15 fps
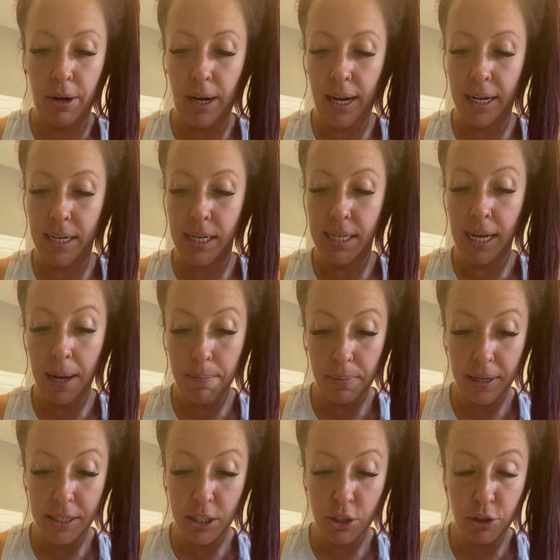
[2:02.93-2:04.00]
and a
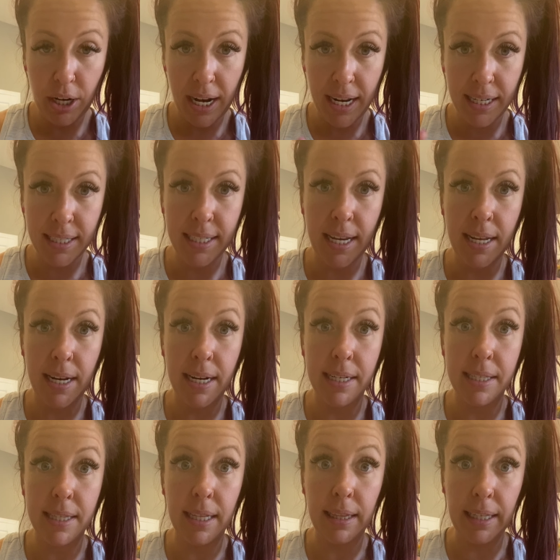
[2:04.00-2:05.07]
template strand, and it
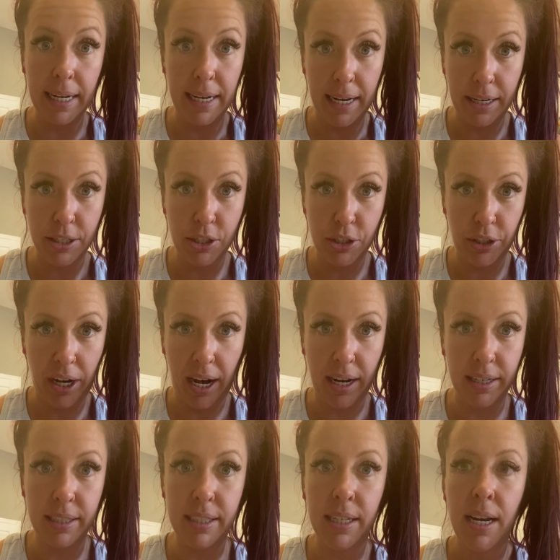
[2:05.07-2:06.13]
is the leading
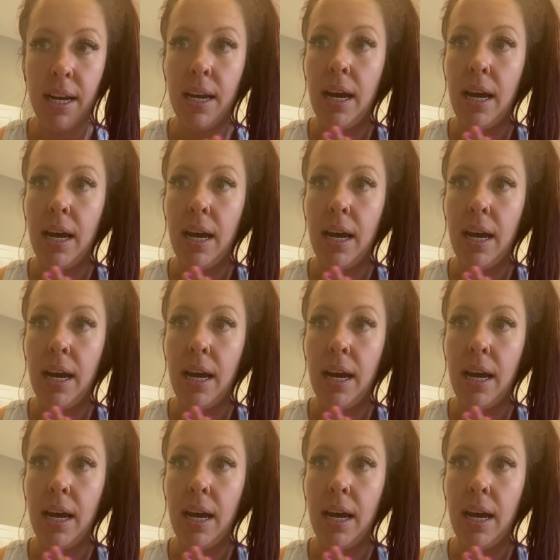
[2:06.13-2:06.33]
strand.